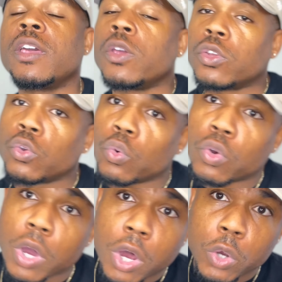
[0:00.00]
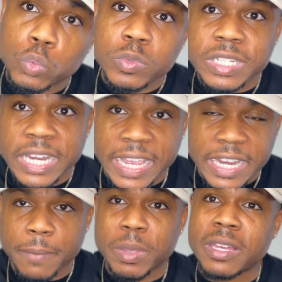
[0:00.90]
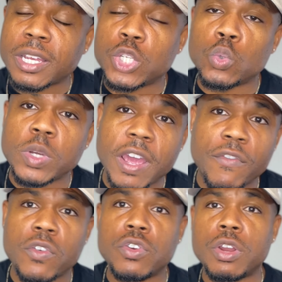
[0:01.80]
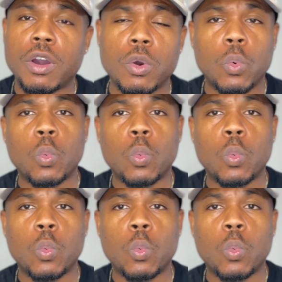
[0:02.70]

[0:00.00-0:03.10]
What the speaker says: You gonna need it because you never know